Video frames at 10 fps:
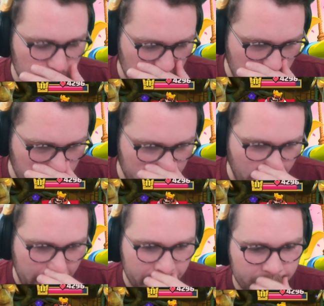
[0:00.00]
And we're
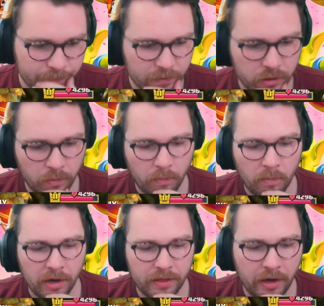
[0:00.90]
fine. So
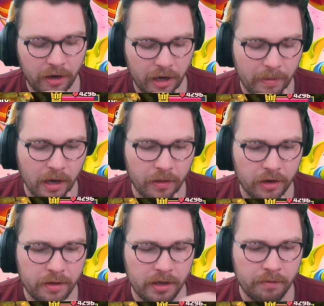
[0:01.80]
they're going to be on their
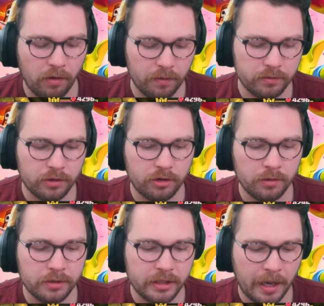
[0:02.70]
evolved
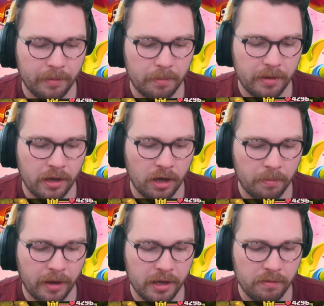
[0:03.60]
Recruits, and I'm going to be on
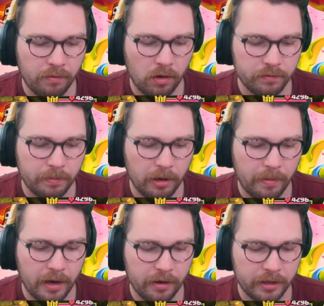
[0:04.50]
my evolved
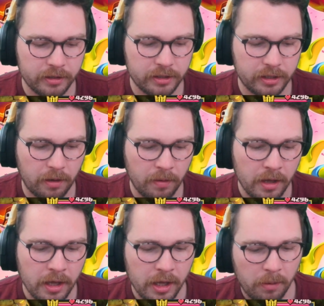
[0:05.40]
Barbarians, so...
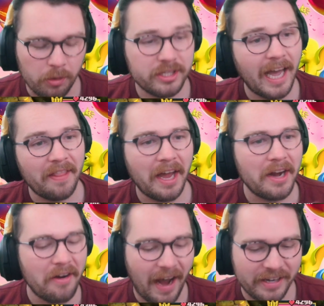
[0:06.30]
We'll see how that
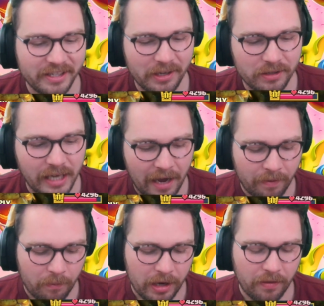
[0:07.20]
interaction goes down,
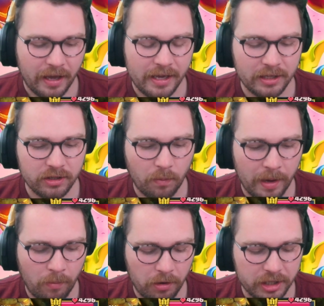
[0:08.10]
and we know that his are way
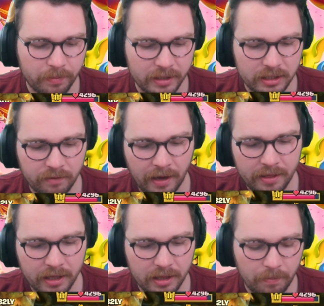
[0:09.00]
more expensive. I
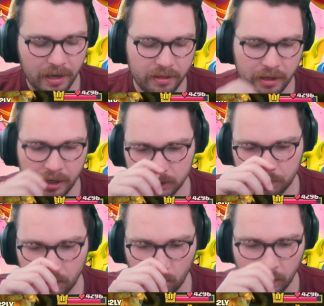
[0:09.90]
think the main thing is
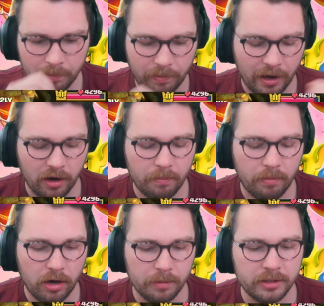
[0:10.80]
we don't want to play our
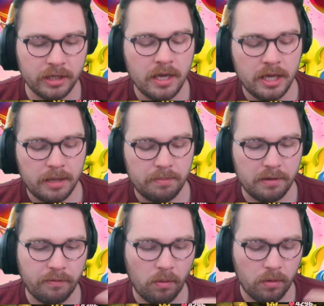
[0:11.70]
Barbs
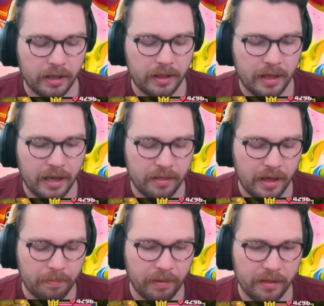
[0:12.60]
before that
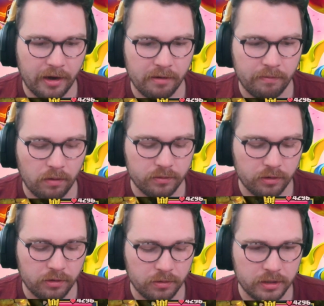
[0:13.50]
they play their evolved
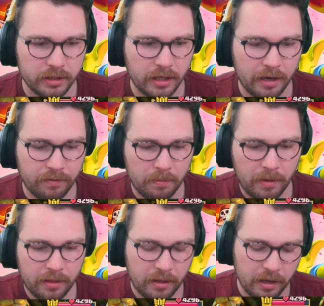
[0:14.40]
Recruits. Is kind of the
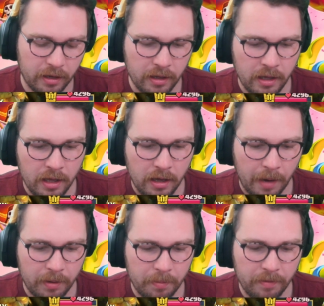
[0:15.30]
main thing.
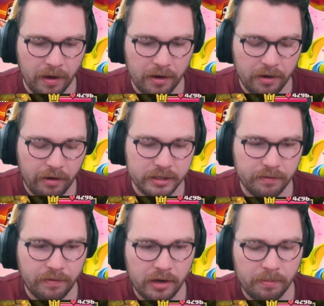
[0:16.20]
I'm going to be very
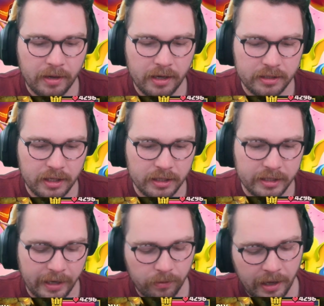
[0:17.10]
aggressive here because he did
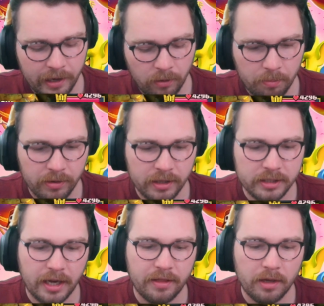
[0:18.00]
cycle that Little Prince,
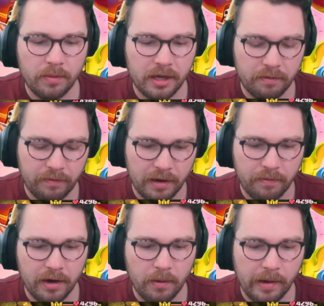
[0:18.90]
and I think we can defend
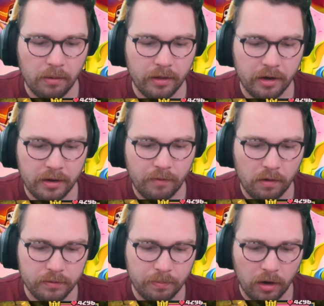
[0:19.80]
very well with our
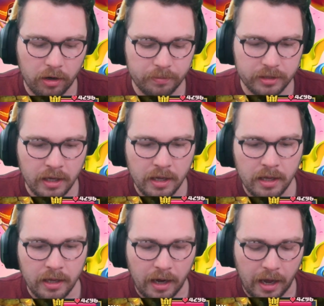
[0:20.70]
evolved Barbs.
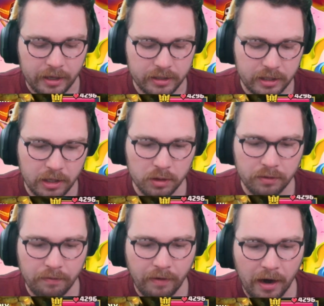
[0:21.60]
Nice. Goes for
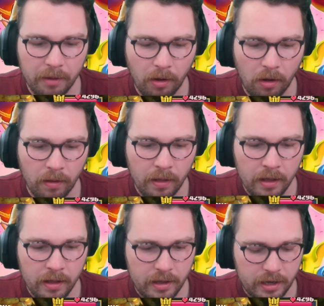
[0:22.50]
the Fireball.
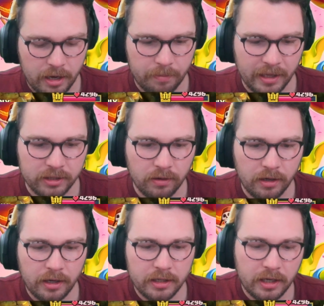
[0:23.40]
That's still going
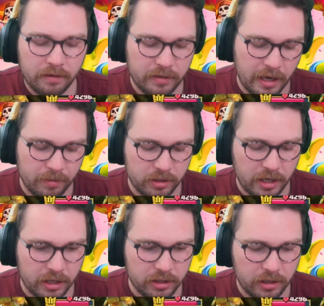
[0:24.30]
to get a ton of damage,
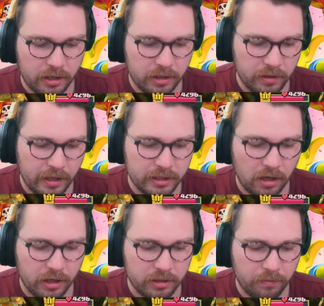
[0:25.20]
actually, so that's
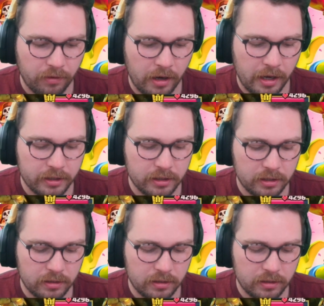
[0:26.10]
awesome for us.